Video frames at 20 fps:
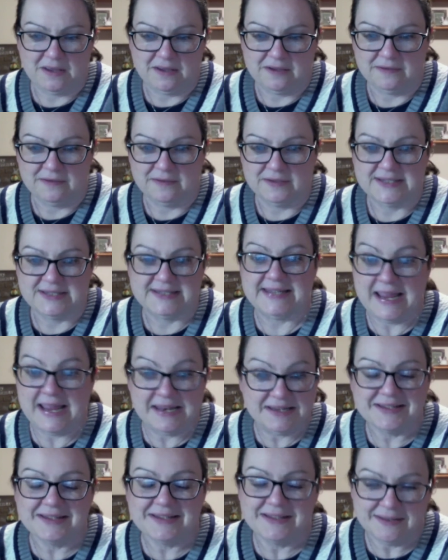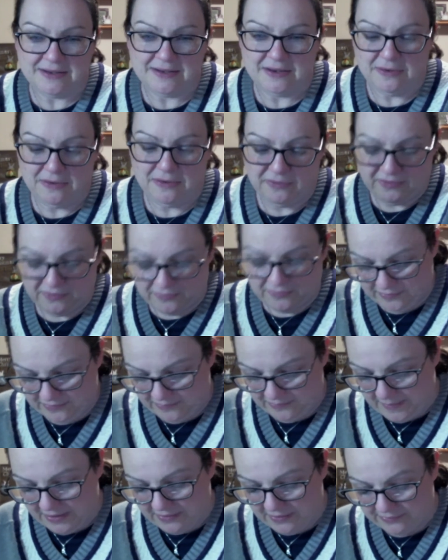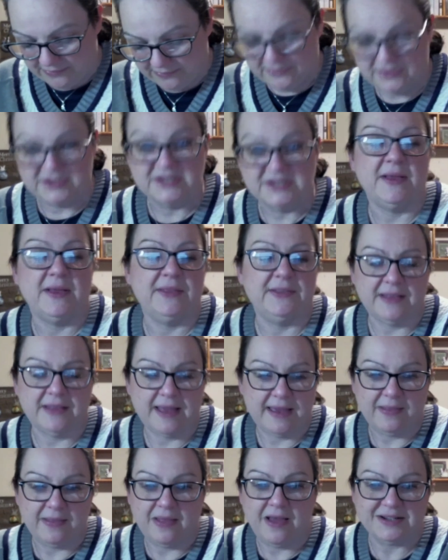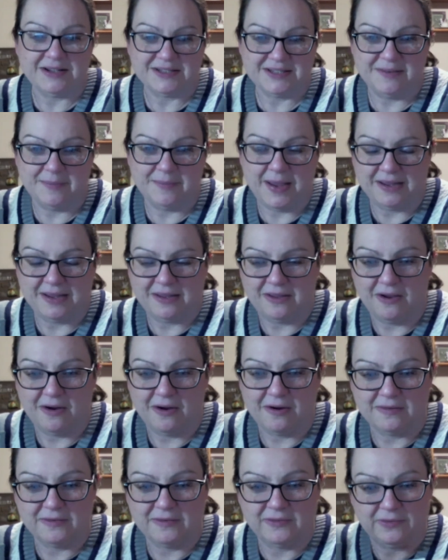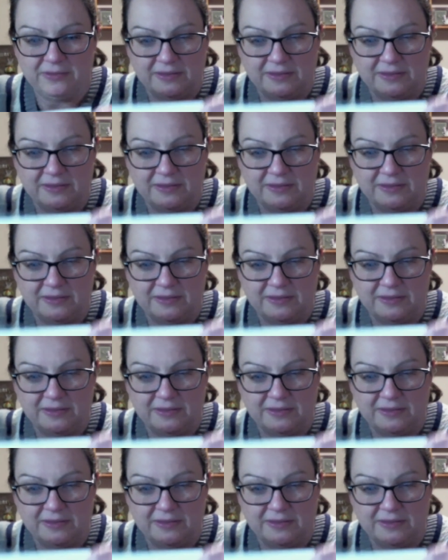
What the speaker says: scent. You'd smell the lilacs in the backyard. So this